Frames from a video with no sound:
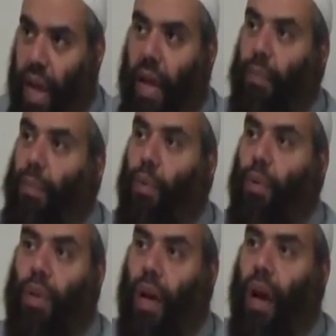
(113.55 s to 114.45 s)
And
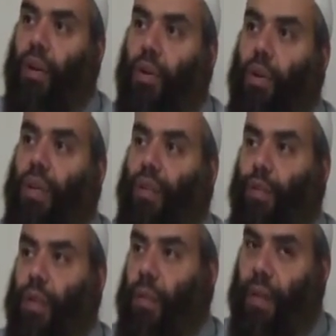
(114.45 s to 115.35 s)
both are good
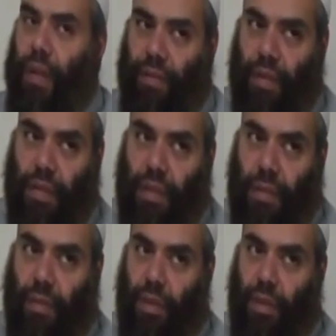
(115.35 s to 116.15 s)
for the believers.